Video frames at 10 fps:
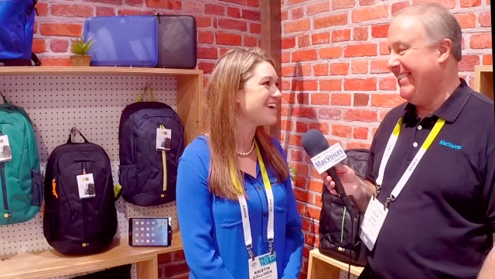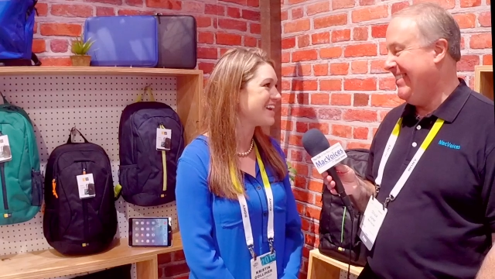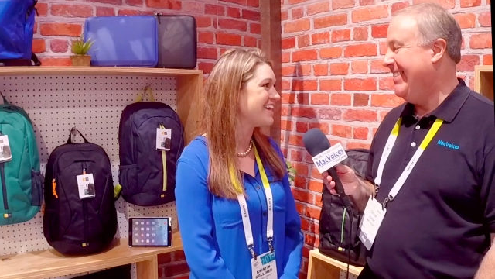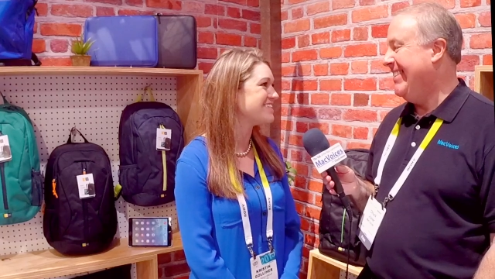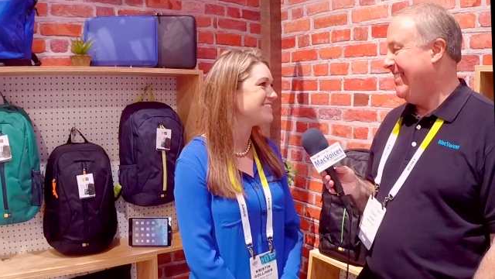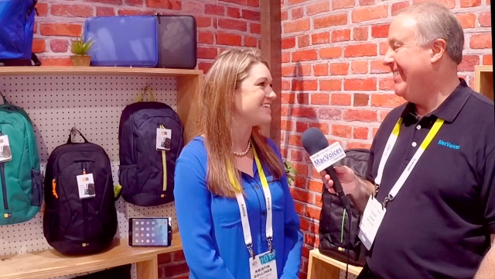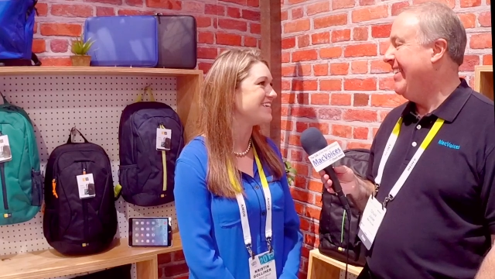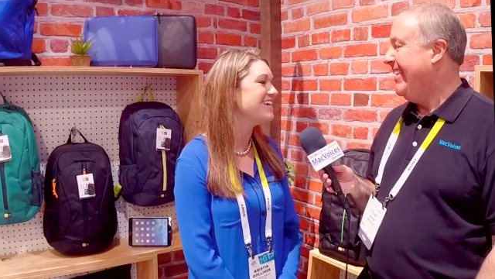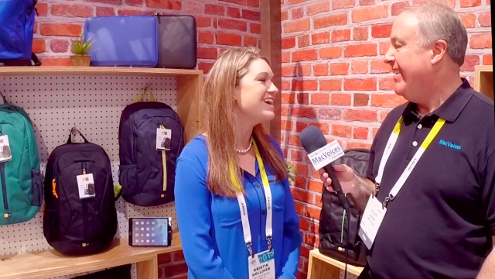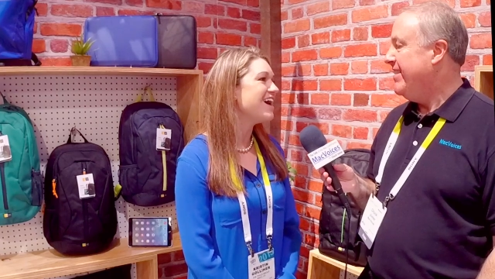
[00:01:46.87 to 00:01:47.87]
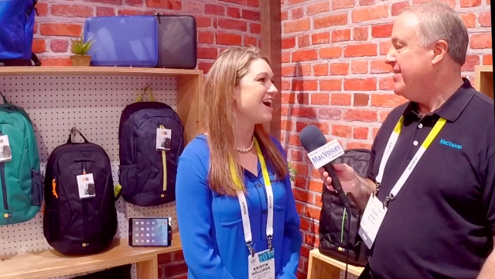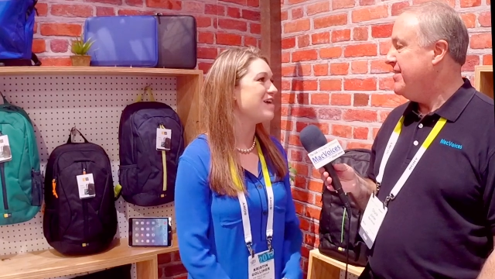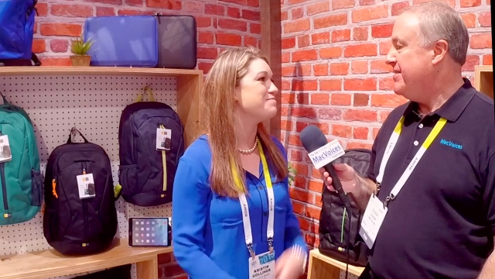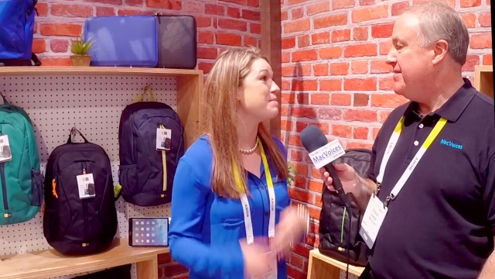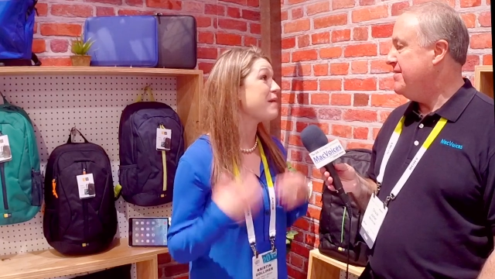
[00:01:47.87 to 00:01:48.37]
Speaker 1: that handy.
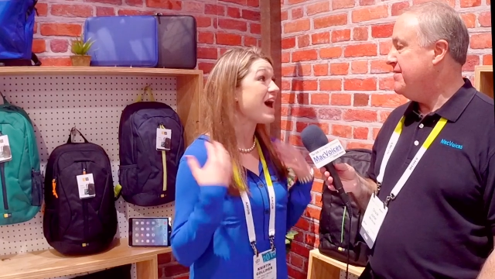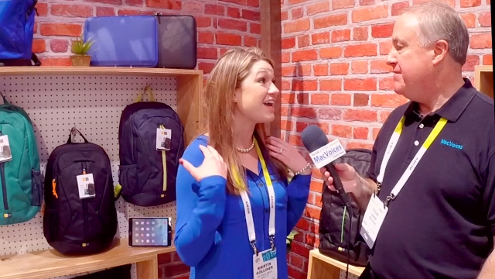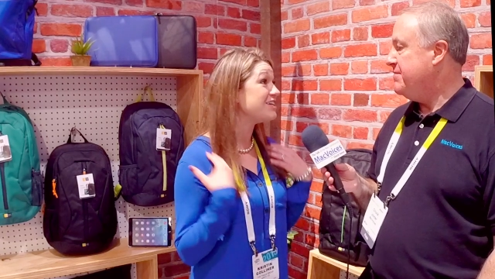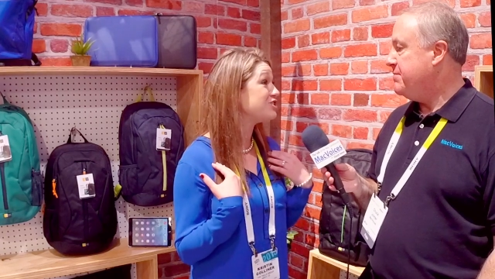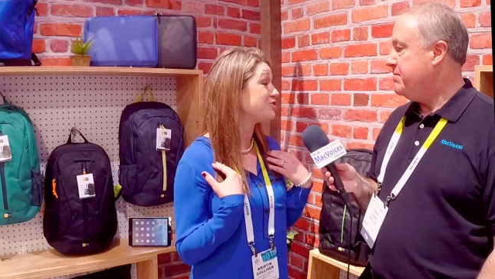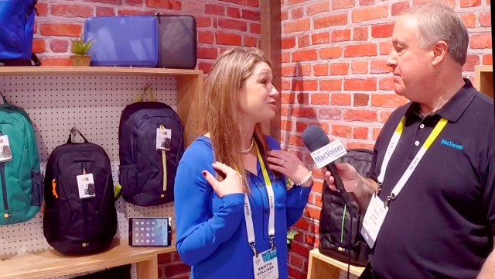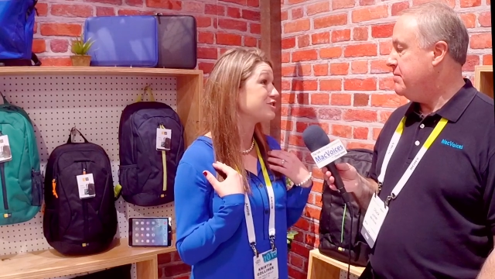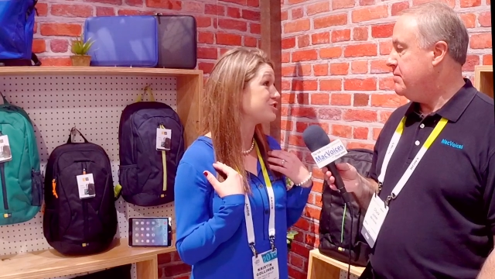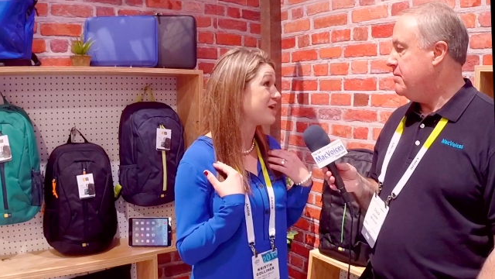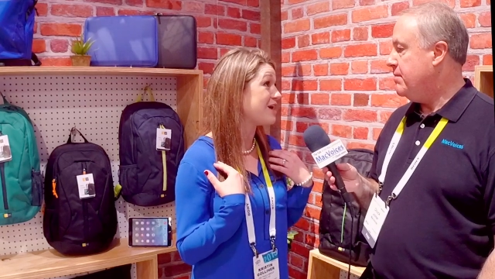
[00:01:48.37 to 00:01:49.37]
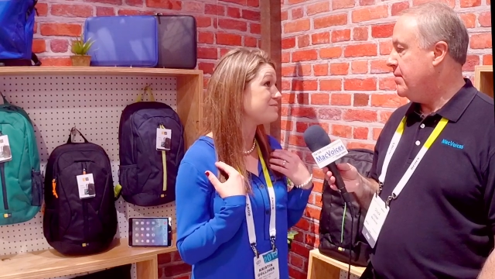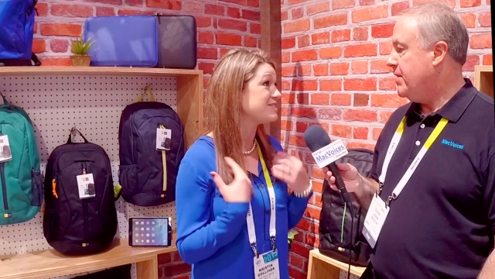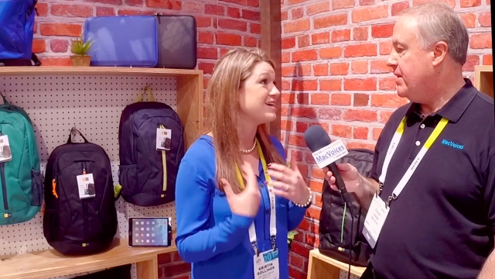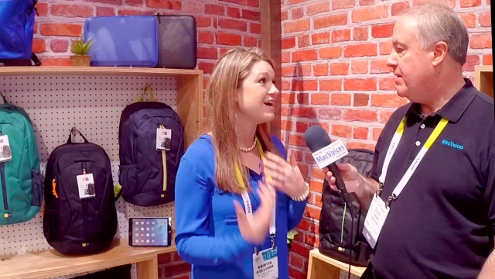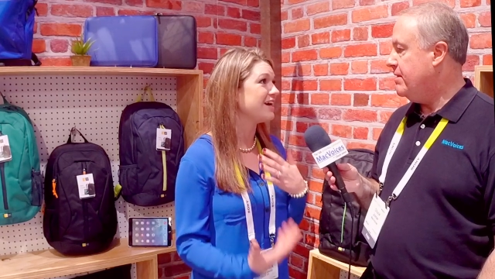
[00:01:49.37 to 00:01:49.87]
Um, padded shoulder straps,
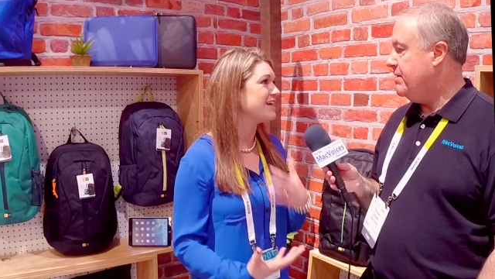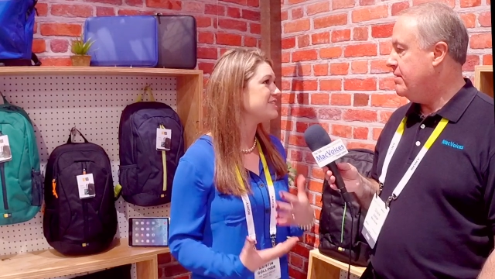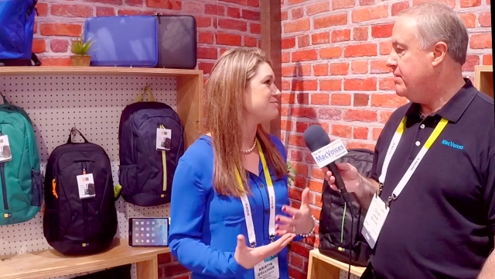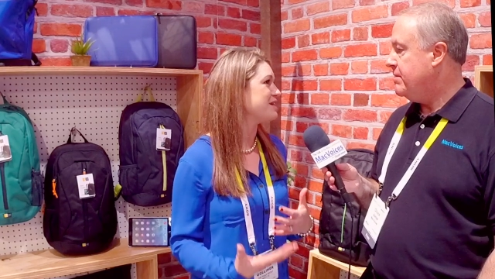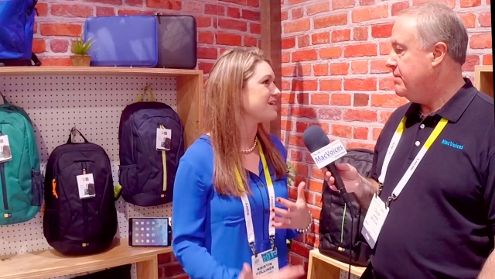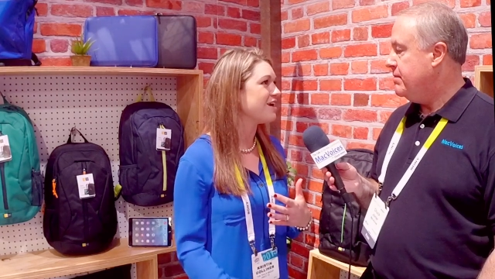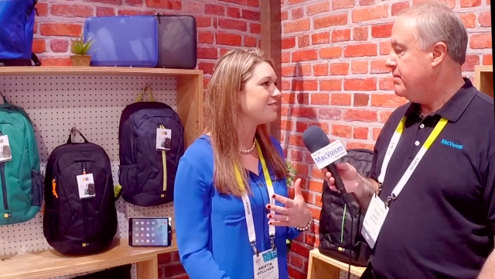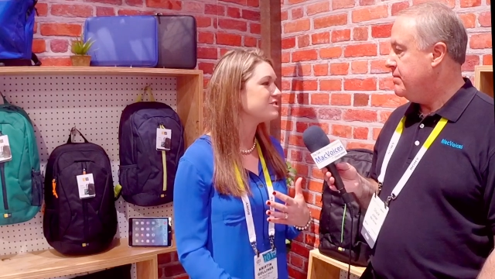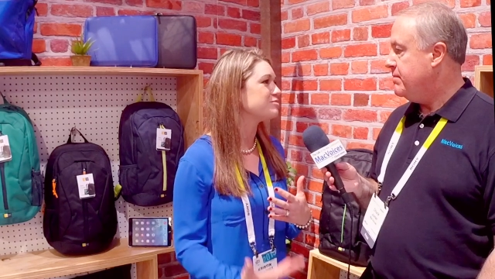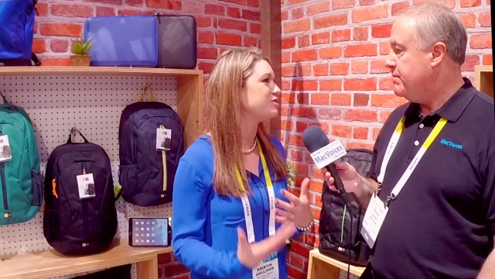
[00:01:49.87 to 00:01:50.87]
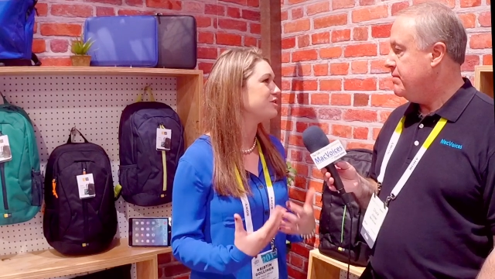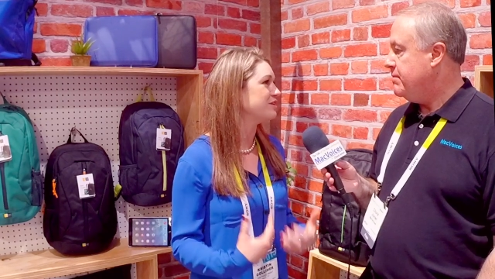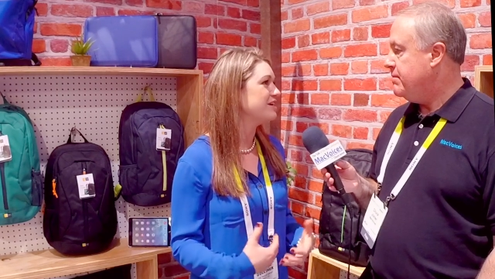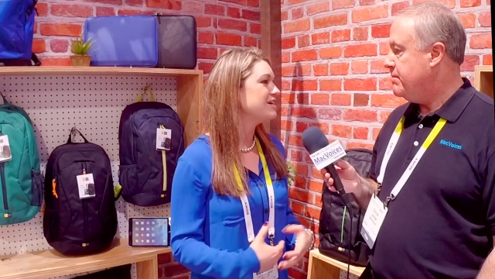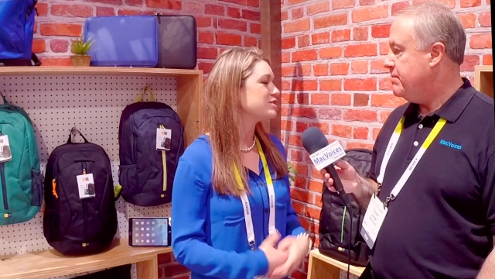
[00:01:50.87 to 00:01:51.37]
again, to make it comfortable,
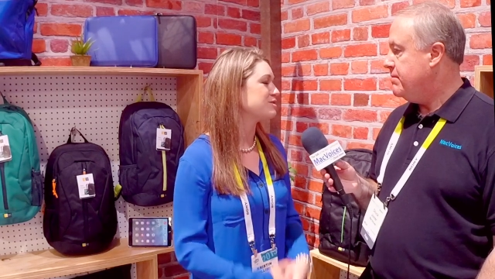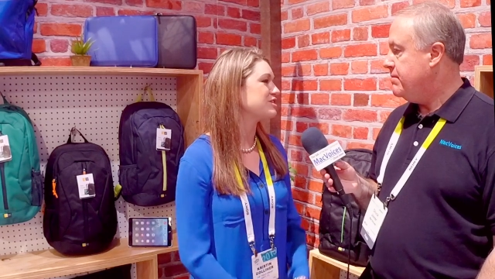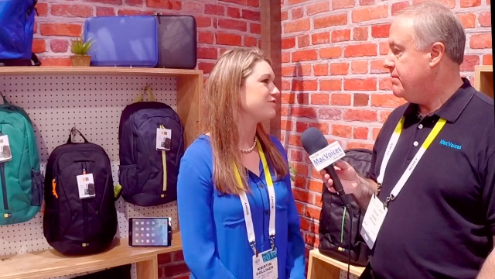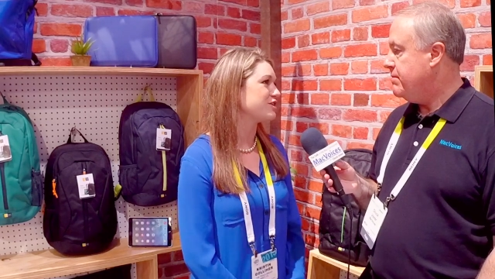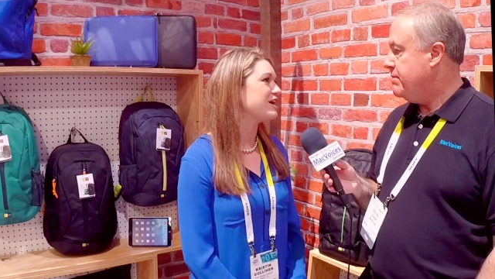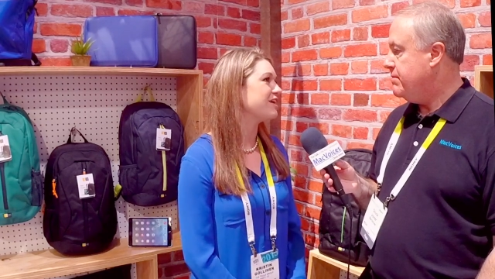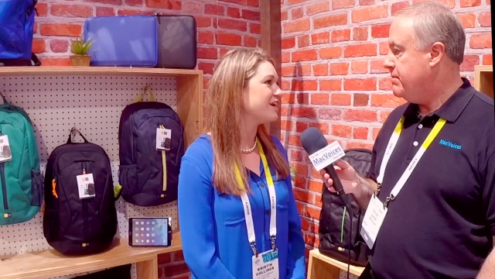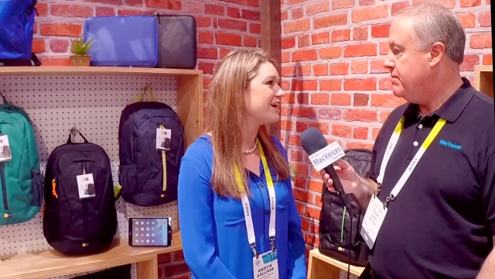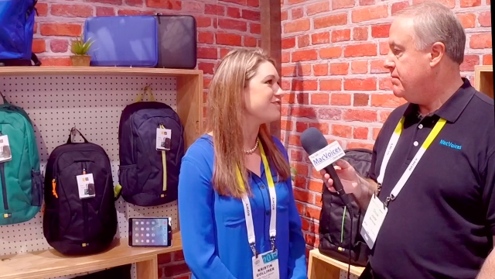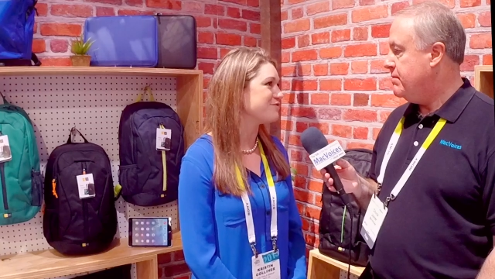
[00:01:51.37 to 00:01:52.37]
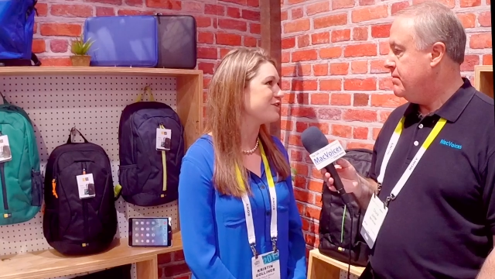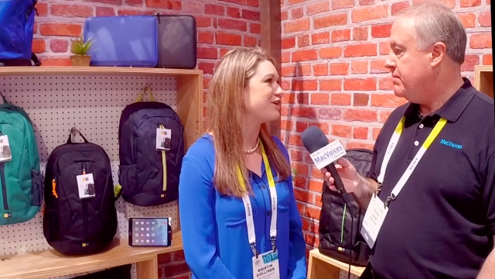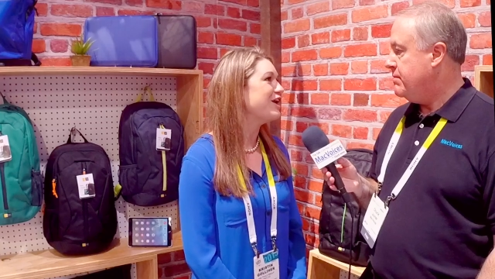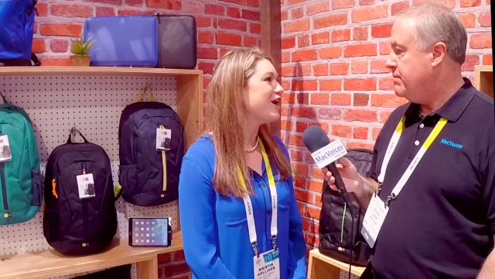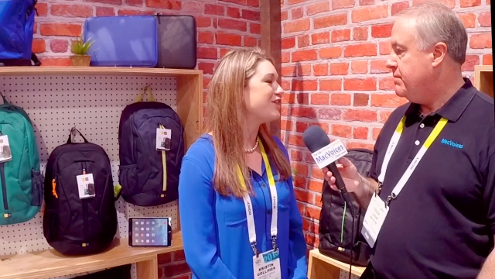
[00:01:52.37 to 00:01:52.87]
especially if you're carrying it for
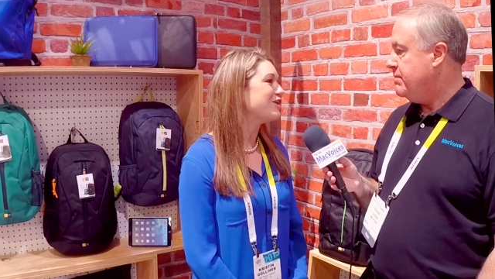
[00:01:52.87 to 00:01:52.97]
a